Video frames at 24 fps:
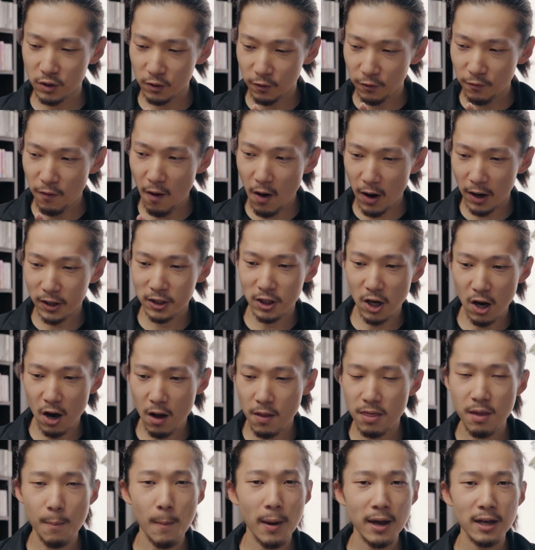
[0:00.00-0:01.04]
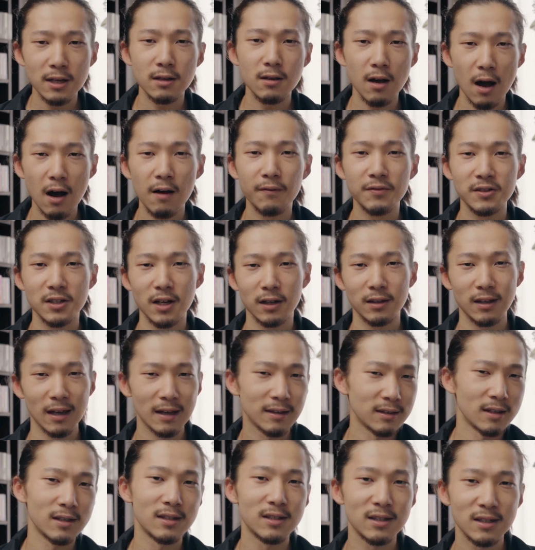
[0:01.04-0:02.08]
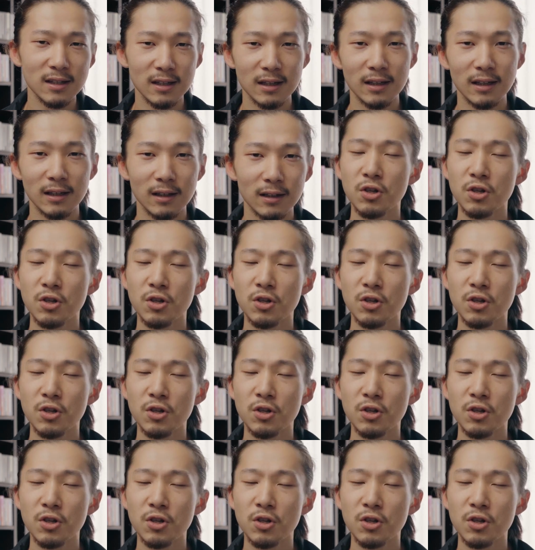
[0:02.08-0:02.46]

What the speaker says: to focus on the main object in the scene.